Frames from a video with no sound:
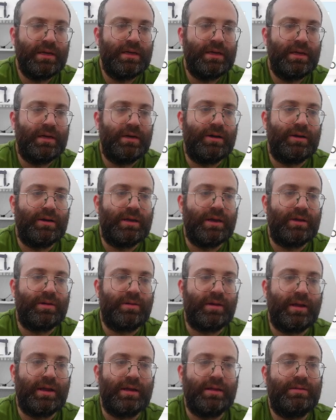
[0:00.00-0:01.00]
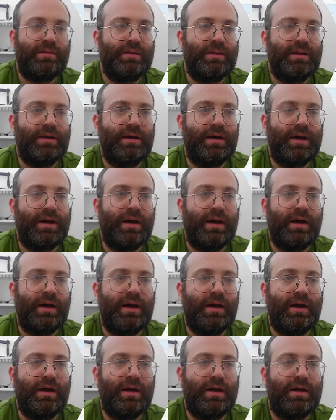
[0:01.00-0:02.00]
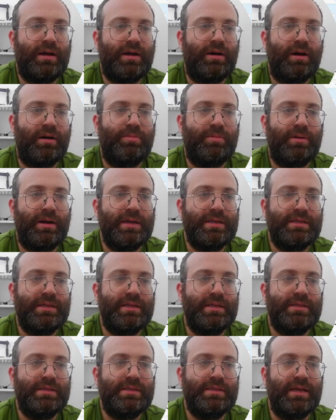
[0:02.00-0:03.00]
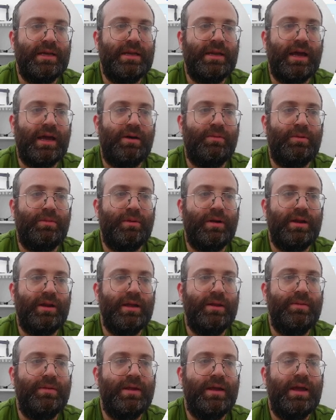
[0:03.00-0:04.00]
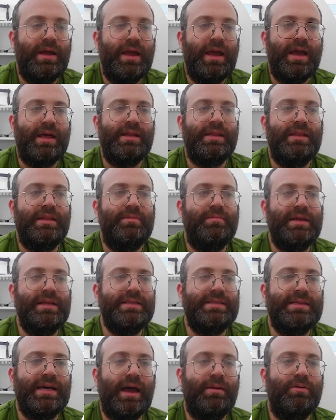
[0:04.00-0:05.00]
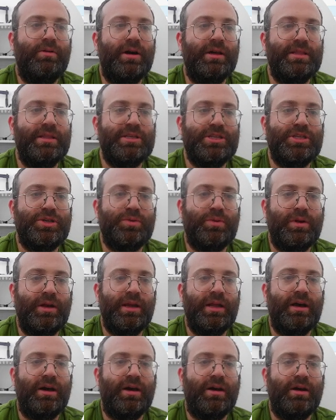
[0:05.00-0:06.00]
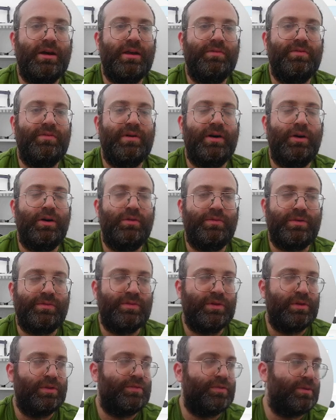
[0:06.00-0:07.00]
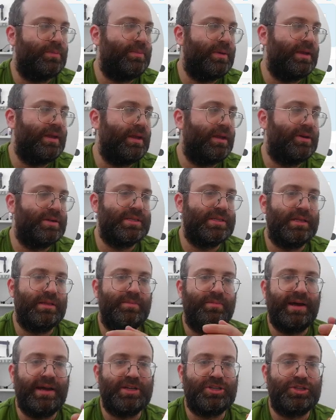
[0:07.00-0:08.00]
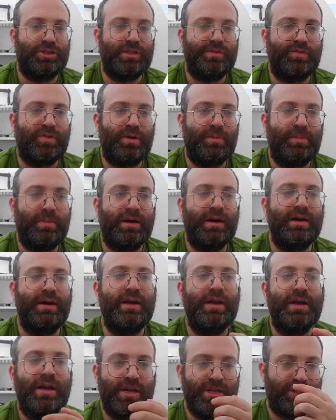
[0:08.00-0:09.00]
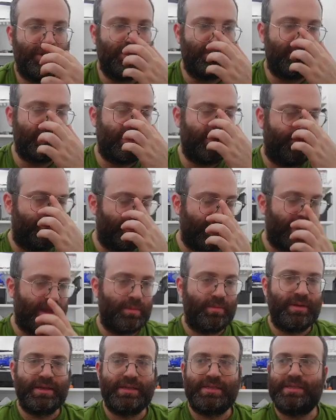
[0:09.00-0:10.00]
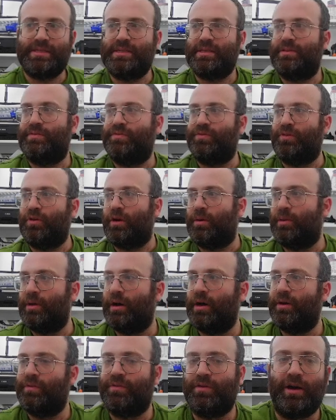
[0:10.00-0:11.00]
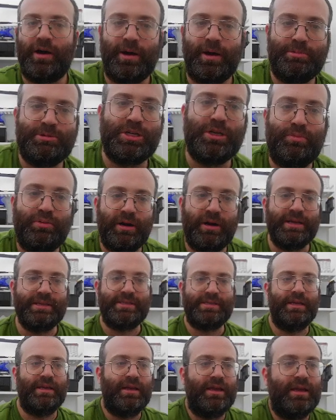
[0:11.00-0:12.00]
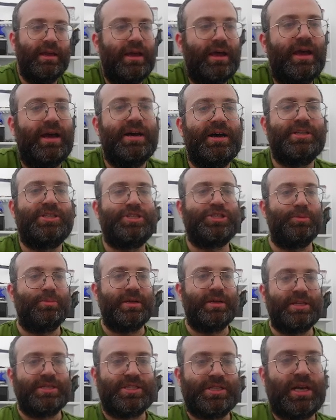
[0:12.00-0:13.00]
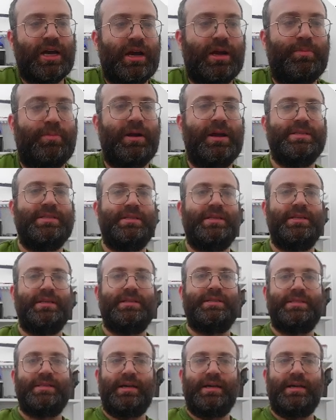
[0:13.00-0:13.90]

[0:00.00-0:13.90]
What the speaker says: Okay, great. Call prices, and now we'll run it. And in the meantime, while this is running, I'll give an overview for beginners on the Black-Scholes formula. So it's the famous formula for option pricing, assuming stock prices